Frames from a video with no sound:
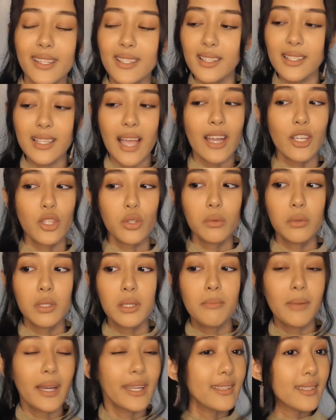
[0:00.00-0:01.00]
This is
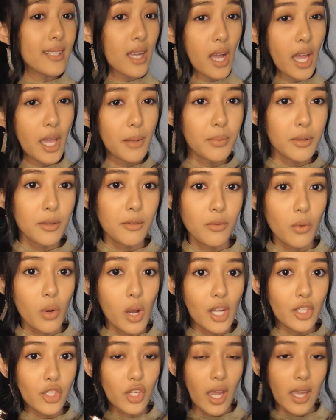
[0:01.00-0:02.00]
actually my type of
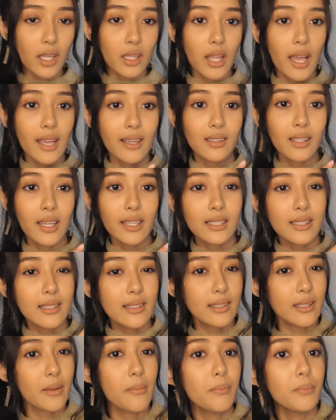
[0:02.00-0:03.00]
watch. I like a
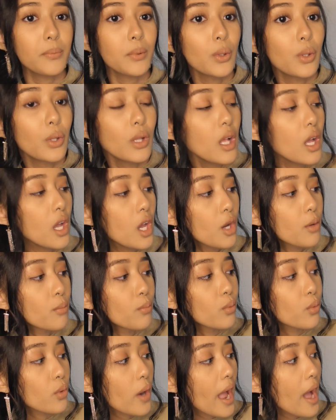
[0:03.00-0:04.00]
simple
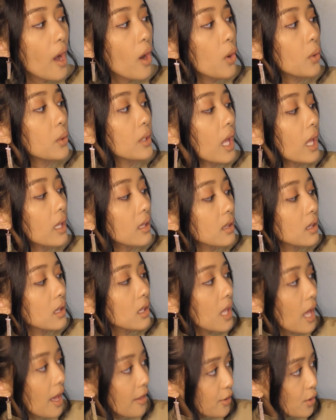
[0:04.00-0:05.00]
brown
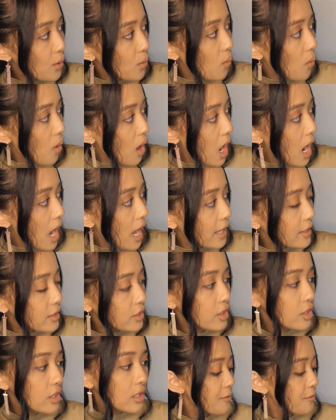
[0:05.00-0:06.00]
leather
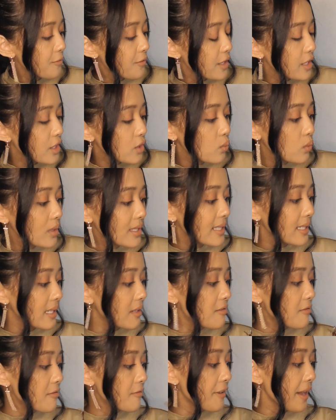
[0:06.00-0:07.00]
watch. If this
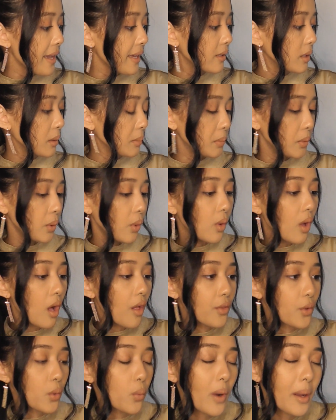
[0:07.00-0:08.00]
wasn't available
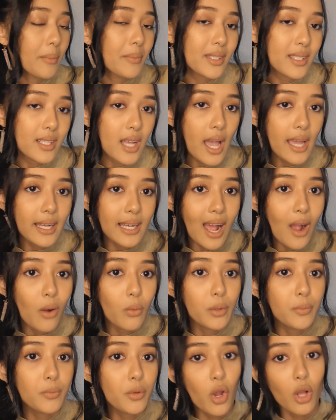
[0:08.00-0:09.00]
on their website, I
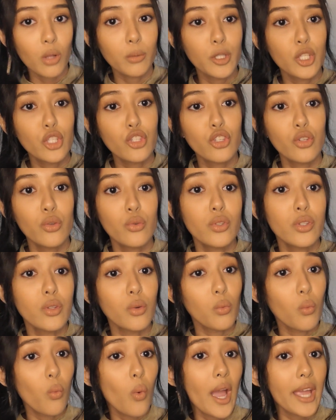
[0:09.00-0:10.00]
would probably choose
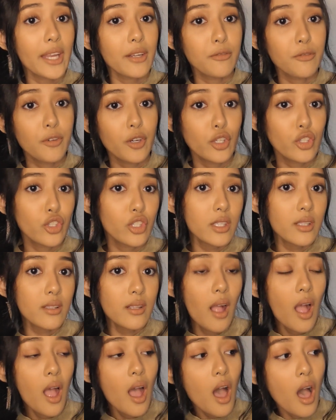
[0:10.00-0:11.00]
the white
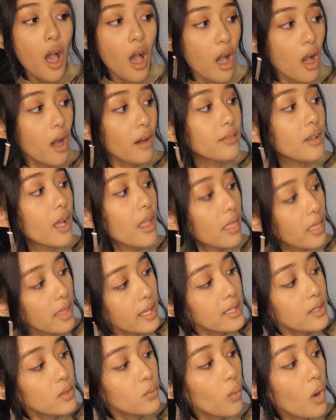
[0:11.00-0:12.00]
version of
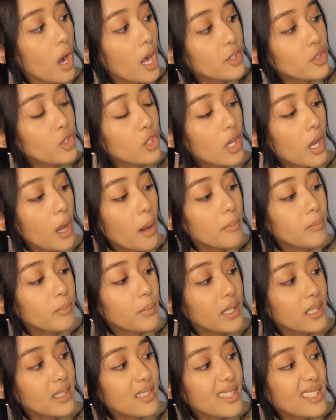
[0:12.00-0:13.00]
this watch,
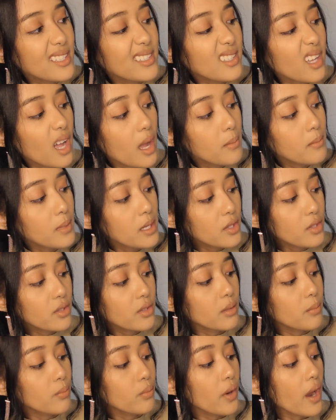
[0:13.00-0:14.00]
but since I'm
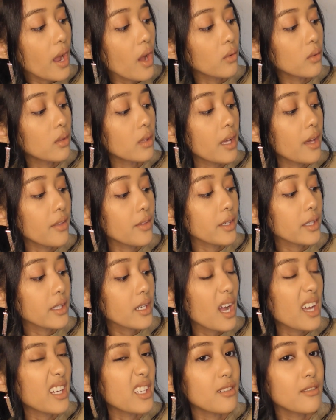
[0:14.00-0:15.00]
into the brown leather
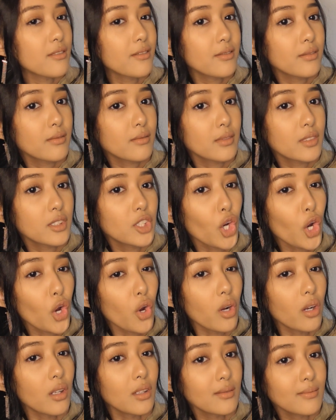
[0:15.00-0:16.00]
kind of
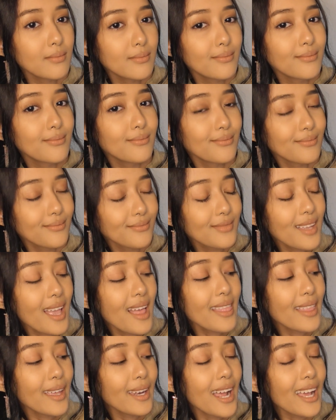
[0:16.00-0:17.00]
girl,
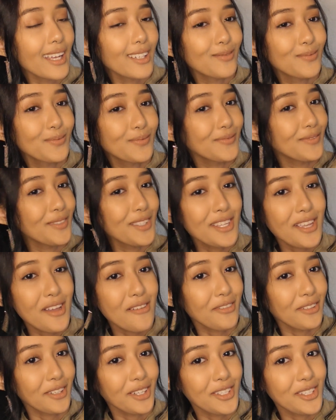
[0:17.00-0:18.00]
then I
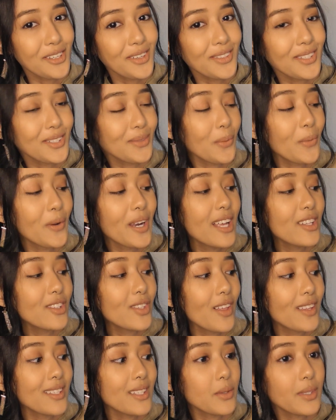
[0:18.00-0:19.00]
definitely chose this one. When I
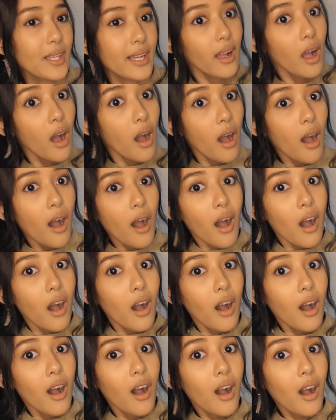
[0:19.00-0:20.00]
saw this, I was like,
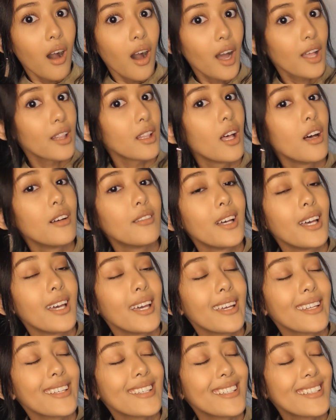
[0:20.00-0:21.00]
oh, I
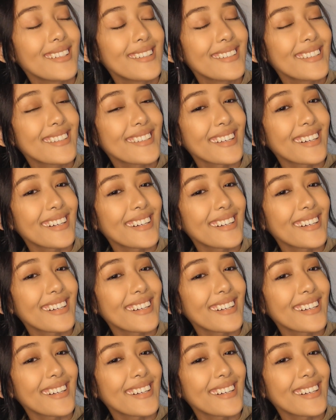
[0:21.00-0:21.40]
love it.